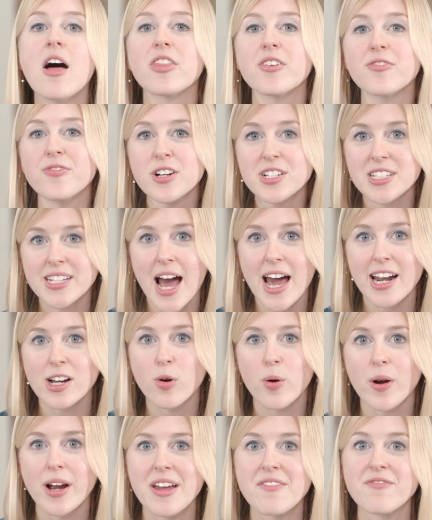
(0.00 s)
The first
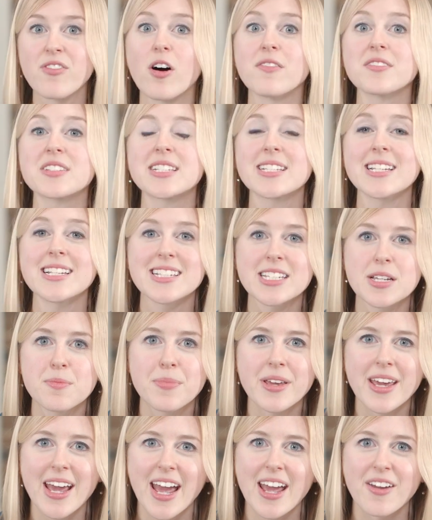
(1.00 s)
category involves system
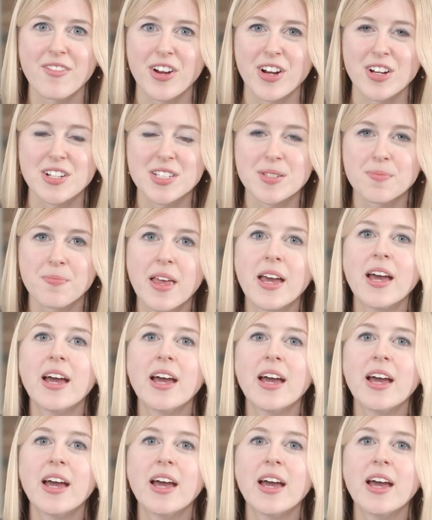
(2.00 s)
behaviors.